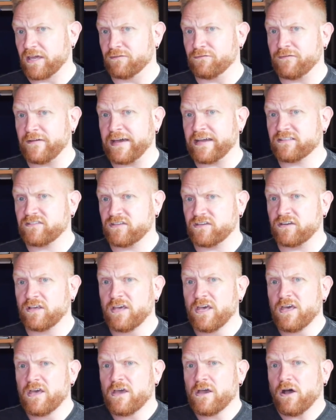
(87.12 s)
In fact, it
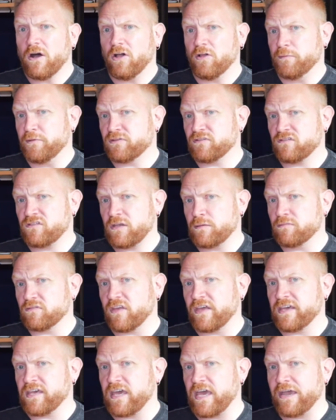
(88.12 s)
almost seems
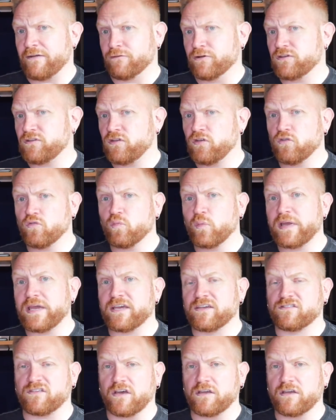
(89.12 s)
like every 2 weeks,